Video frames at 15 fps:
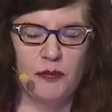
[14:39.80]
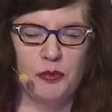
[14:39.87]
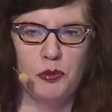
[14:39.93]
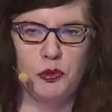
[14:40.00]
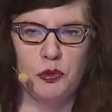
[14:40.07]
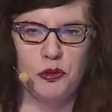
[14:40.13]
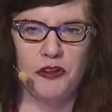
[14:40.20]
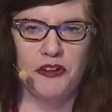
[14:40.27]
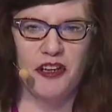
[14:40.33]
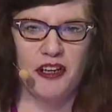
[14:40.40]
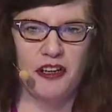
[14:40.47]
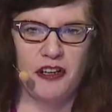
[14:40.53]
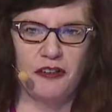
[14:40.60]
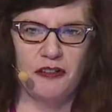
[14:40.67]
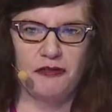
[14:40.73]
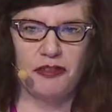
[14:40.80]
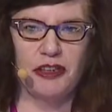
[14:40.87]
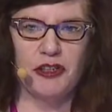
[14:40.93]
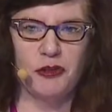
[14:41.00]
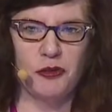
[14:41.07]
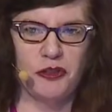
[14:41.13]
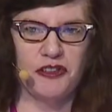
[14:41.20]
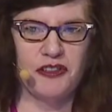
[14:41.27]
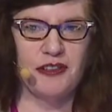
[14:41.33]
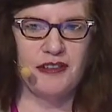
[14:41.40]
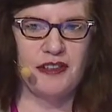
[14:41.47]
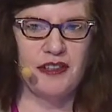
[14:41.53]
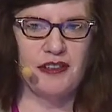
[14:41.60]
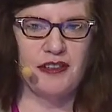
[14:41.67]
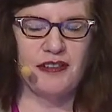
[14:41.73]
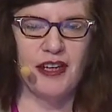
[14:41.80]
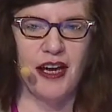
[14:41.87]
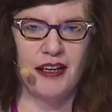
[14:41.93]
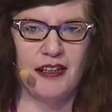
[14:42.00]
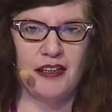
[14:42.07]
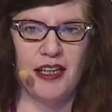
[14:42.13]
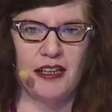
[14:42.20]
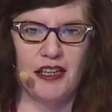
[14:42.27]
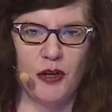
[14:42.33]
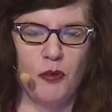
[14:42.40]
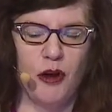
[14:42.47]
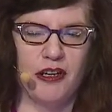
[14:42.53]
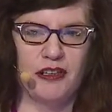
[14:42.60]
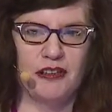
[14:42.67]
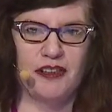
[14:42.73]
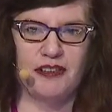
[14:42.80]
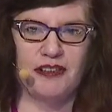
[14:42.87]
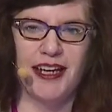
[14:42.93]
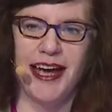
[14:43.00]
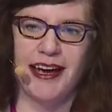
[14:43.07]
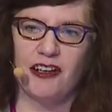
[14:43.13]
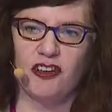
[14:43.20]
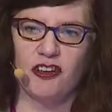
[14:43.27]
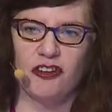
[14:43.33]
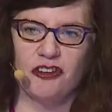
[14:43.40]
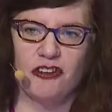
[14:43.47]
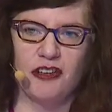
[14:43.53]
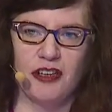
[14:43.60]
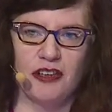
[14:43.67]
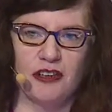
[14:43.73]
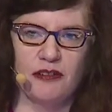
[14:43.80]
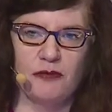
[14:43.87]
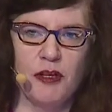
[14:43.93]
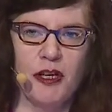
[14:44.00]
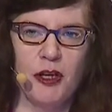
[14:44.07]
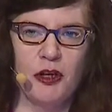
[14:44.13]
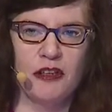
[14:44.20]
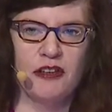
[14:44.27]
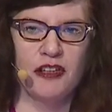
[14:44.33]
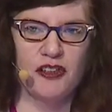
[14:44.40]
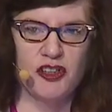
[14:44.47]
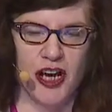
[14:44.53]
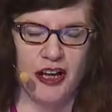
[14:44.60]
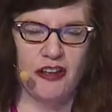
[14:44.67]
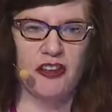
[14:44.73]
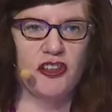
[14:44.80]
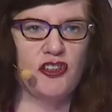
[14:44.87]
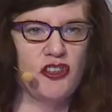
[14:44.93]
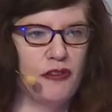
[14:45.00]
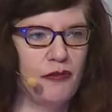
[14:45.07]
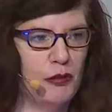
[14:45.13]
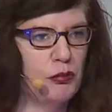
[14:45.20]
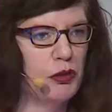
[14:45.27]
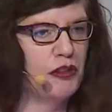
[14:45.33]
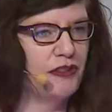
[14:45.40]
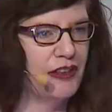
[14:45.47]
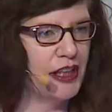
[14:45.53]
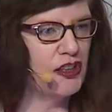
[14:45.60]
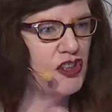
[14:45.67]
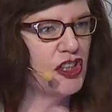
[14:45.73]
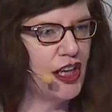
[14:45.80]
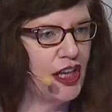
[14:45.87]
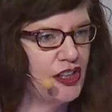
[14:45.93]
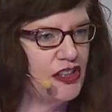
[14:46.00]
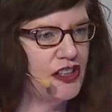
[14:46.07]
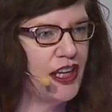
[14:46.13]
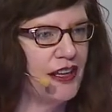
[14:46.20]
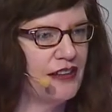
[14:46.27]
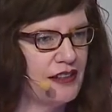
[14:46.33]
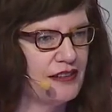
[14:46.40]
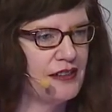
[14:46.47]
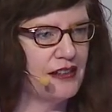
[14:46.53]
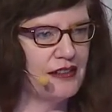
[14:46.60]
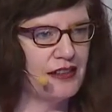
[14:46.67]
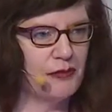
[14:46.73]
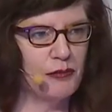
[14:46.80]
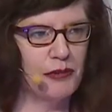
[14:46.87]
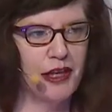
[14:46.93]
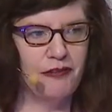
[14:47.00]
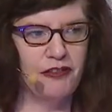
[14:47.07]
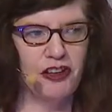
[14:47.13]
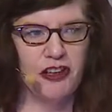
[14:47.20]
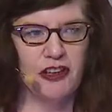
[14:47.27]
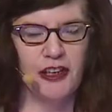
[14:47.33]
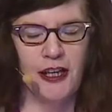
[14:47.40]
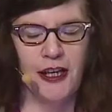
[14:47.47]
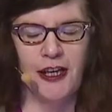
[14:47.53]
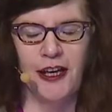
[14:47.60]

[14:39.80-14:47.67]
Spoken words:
pooled their resources, and decided that they wanted to tackle the challenge of improving education at the system level.